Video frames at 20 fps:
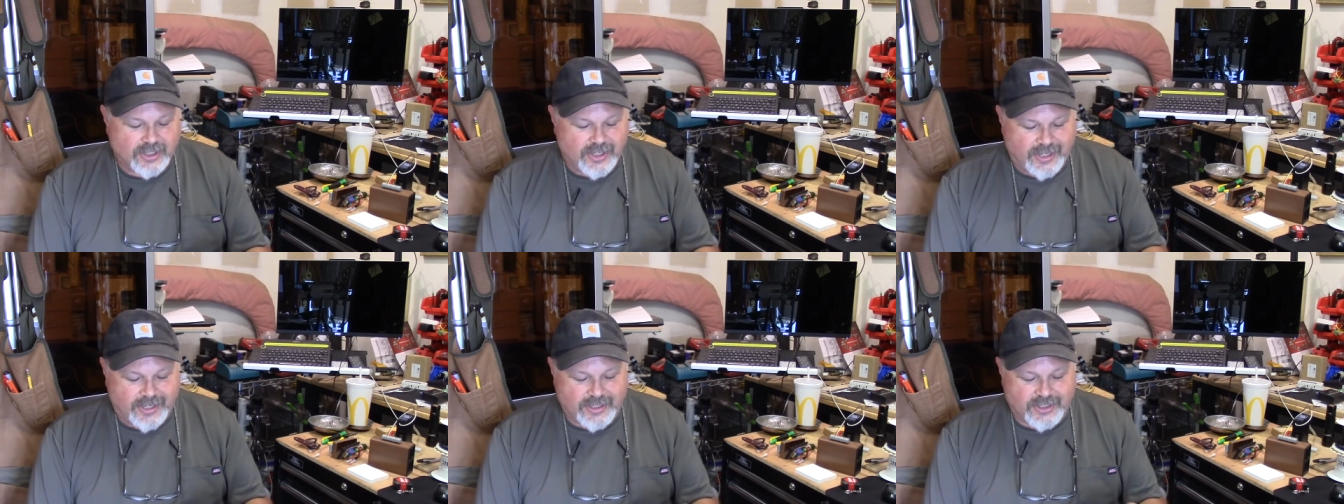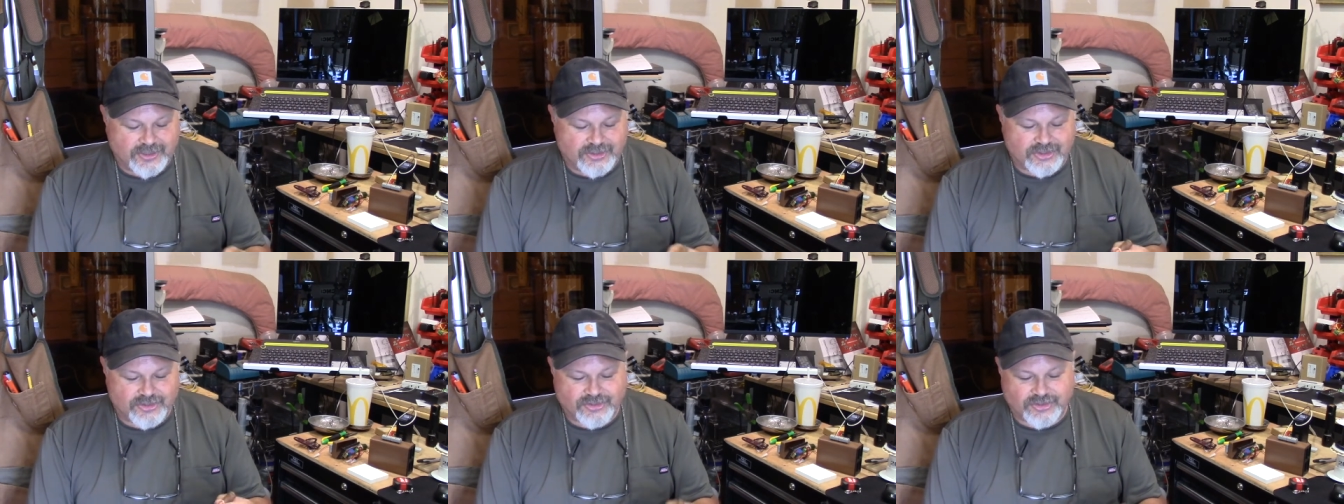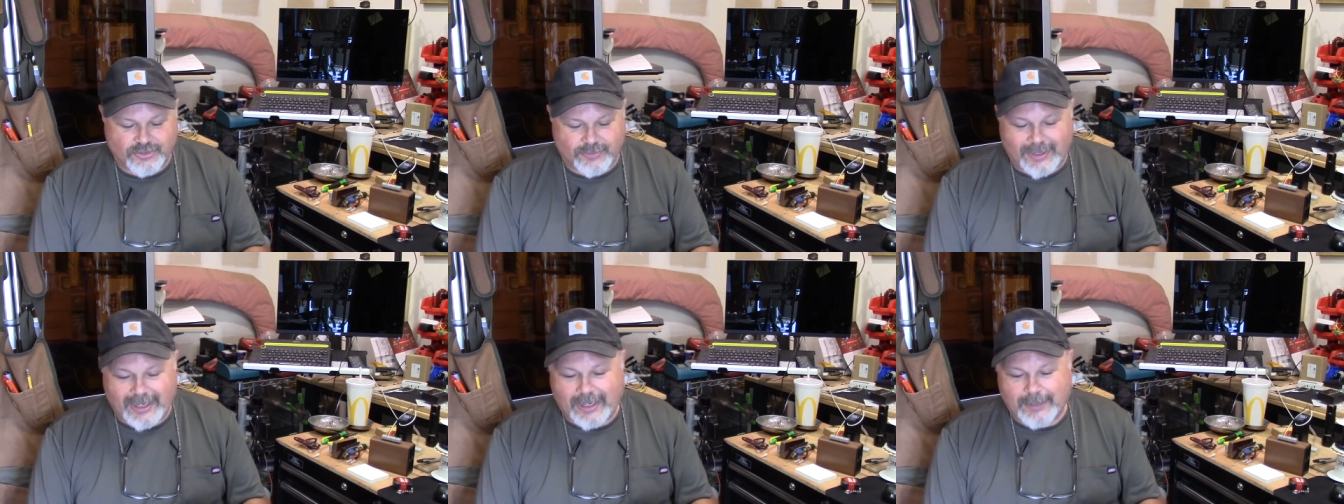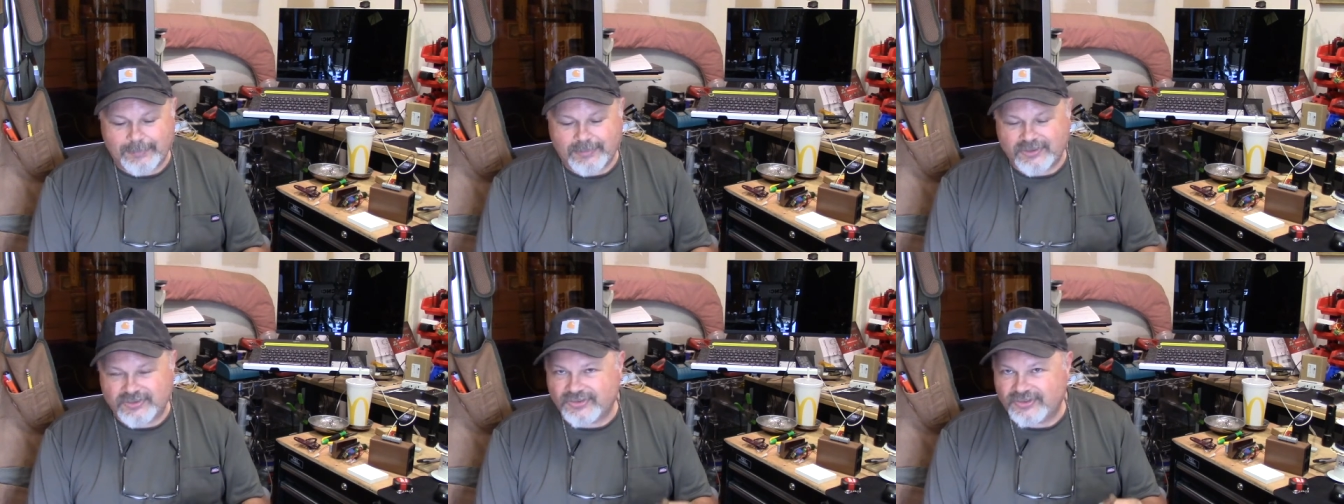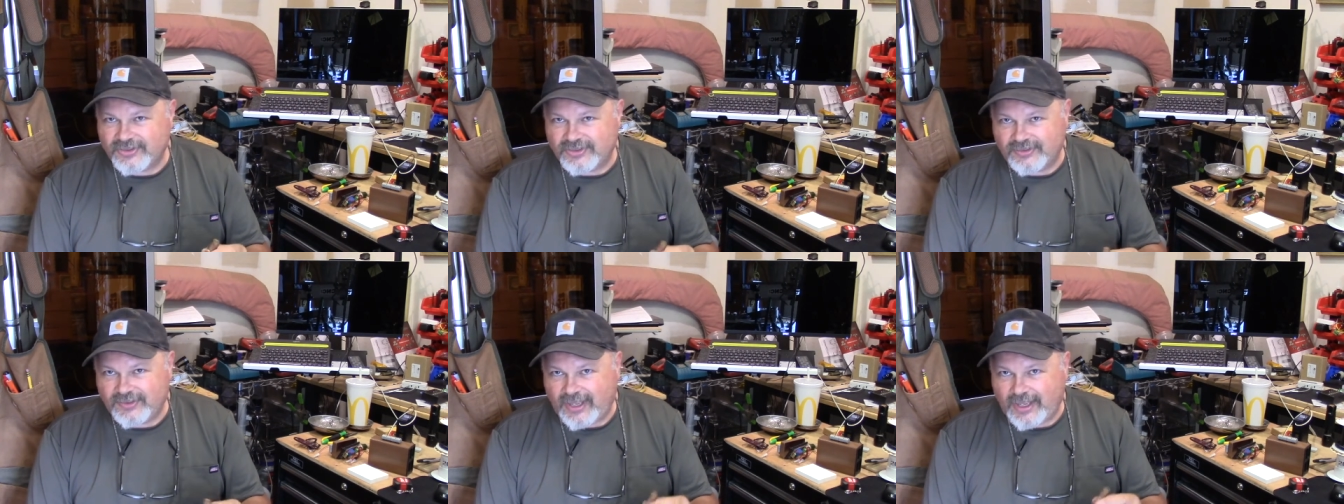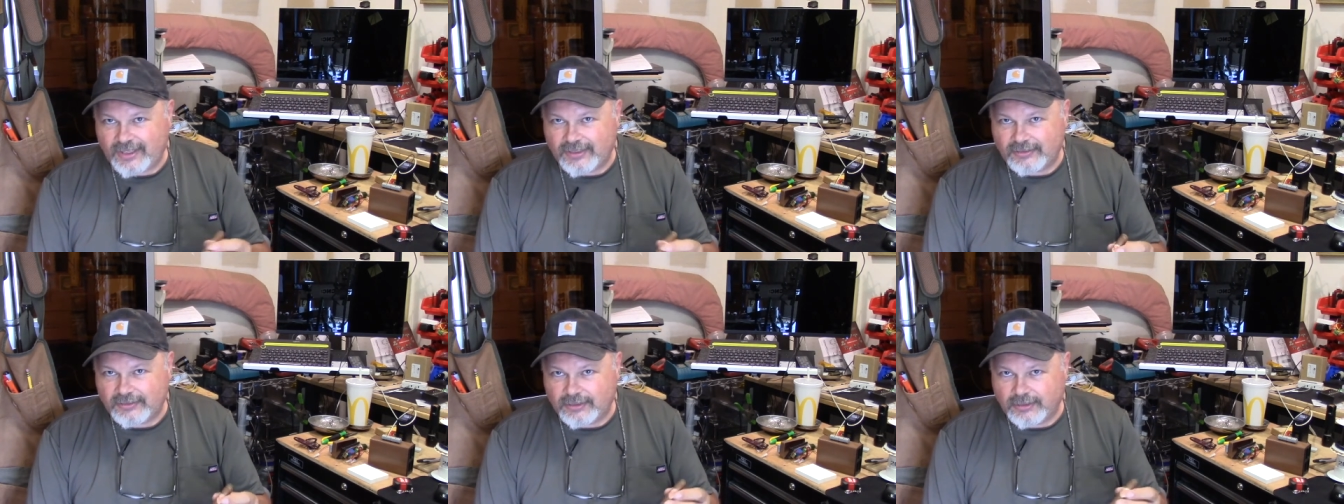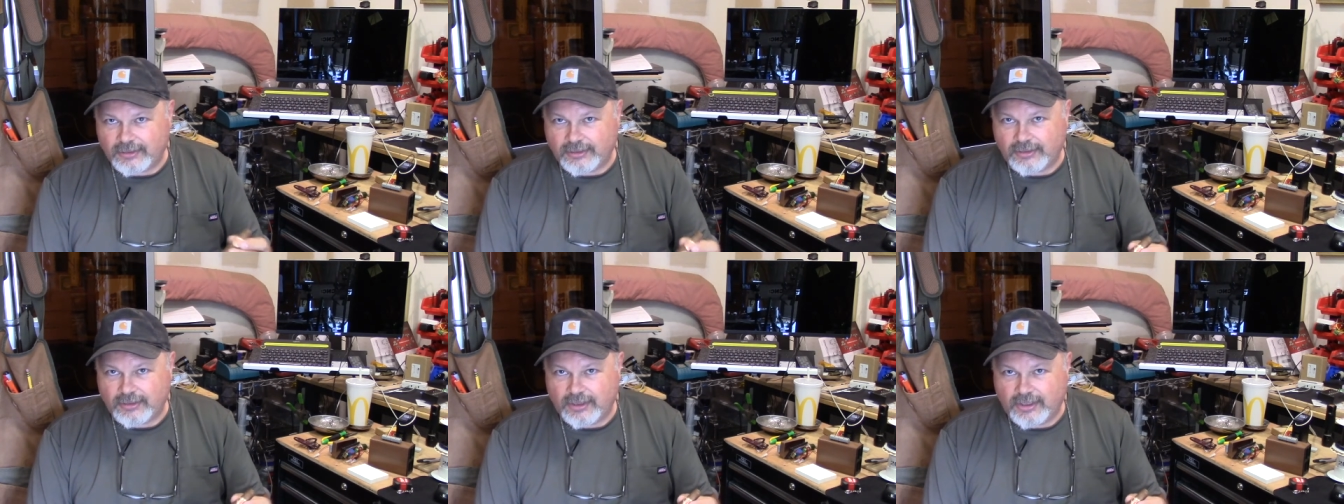and it just so happens that
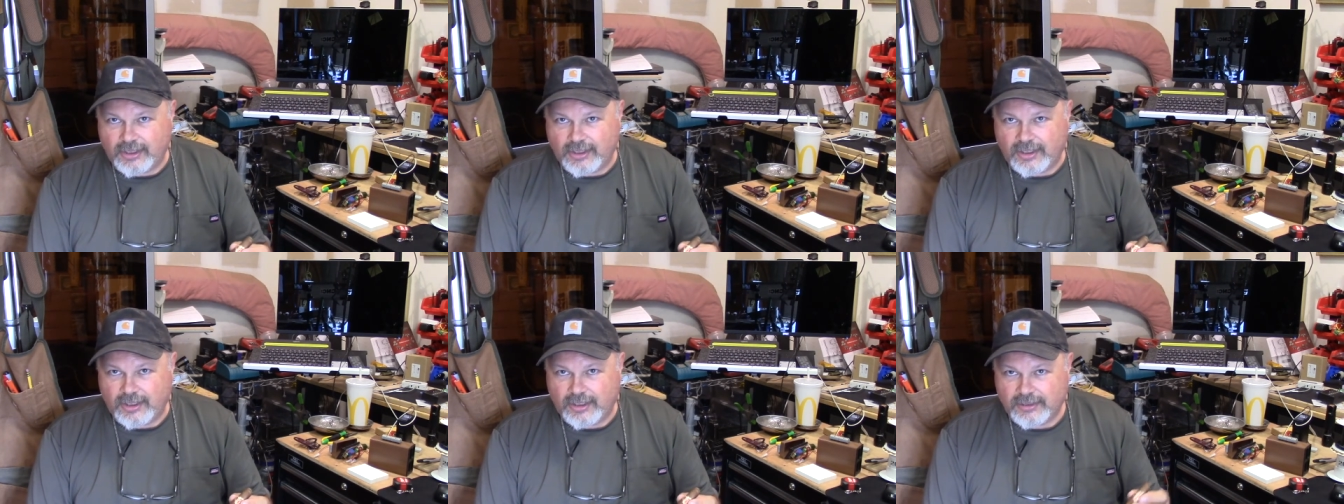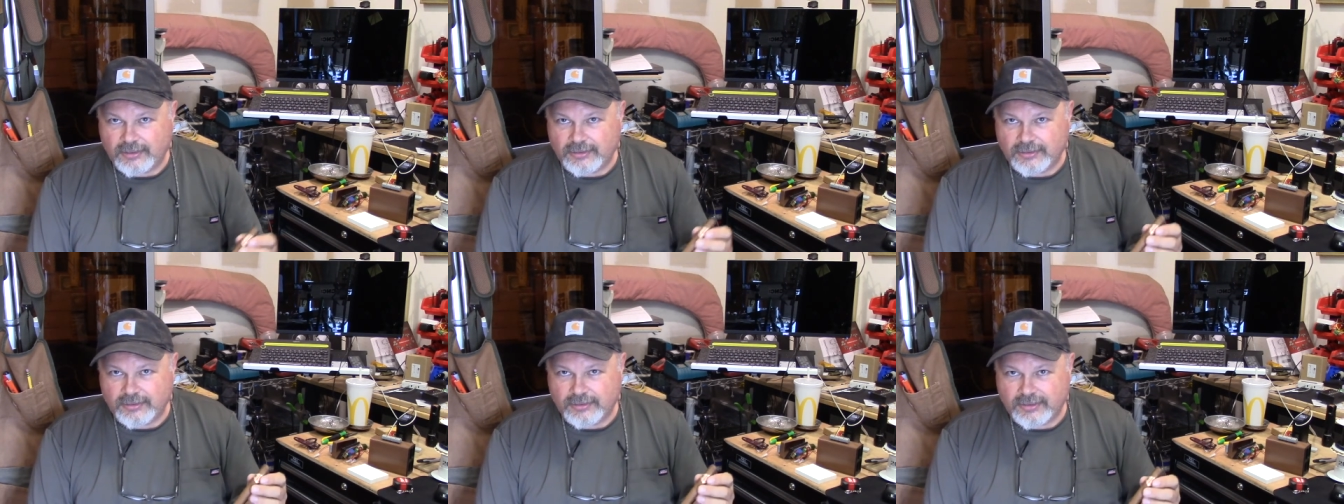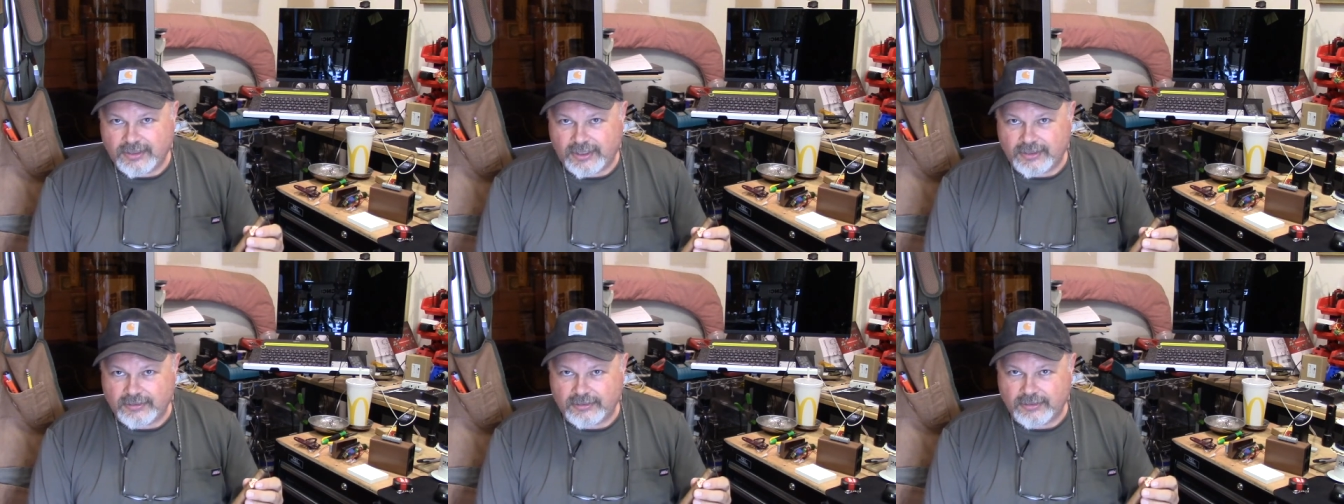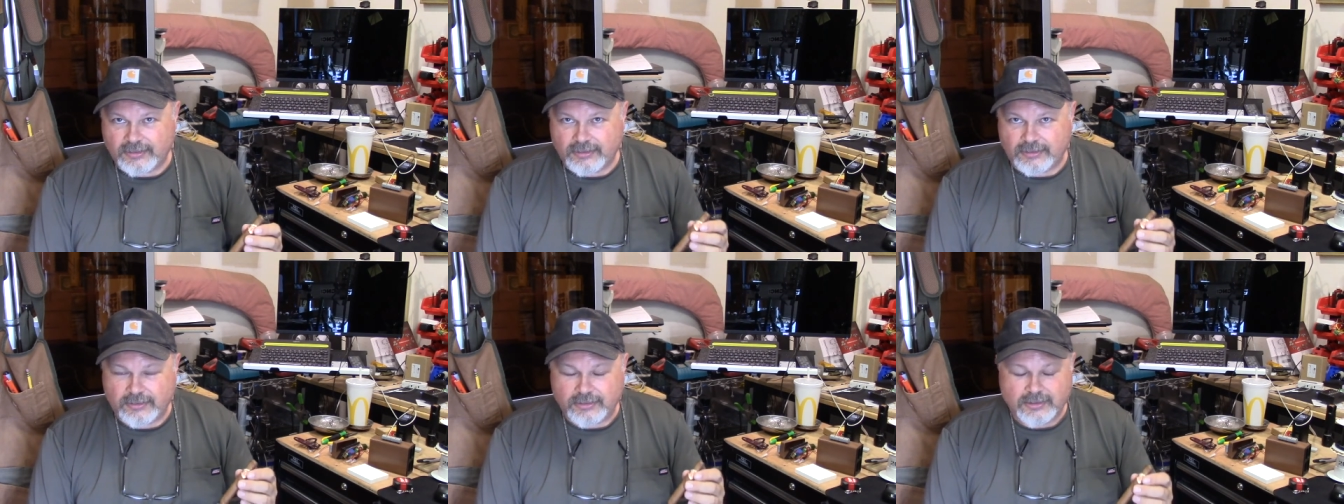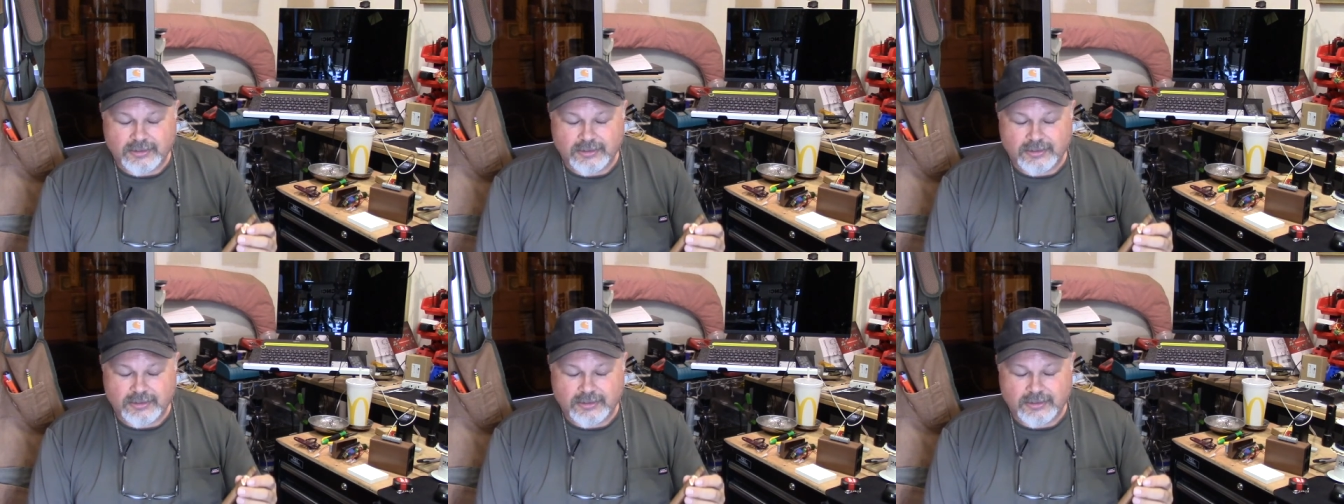little